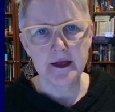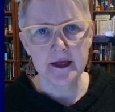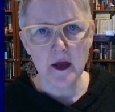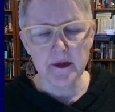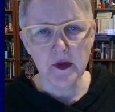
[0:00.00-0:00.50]

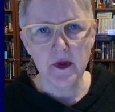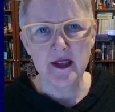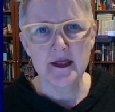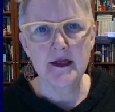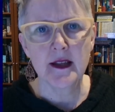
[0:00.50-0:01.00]
subsequent
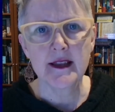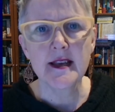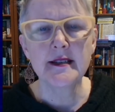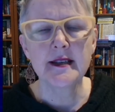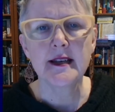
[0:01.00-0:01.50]
as the
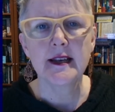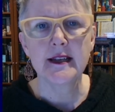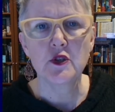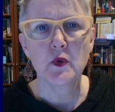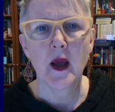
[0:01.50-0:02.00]
things that
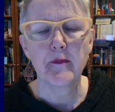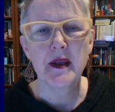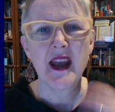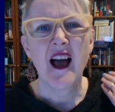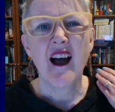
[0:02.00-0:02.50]
need to
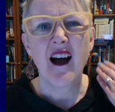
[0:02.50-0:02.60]
happen